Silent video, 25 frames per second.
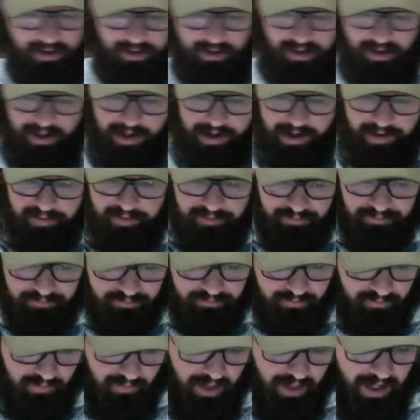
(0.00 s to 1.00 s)
Um,
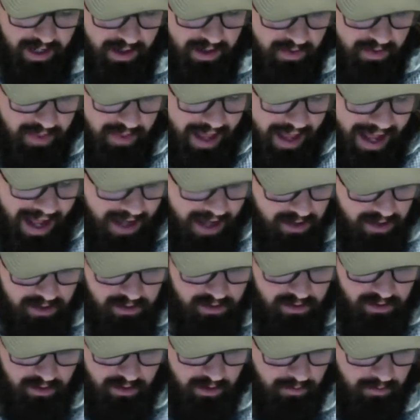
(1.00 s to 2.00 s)
and in that,
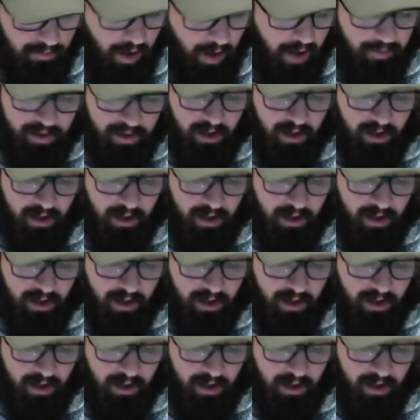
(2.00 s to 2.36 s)
your Bobby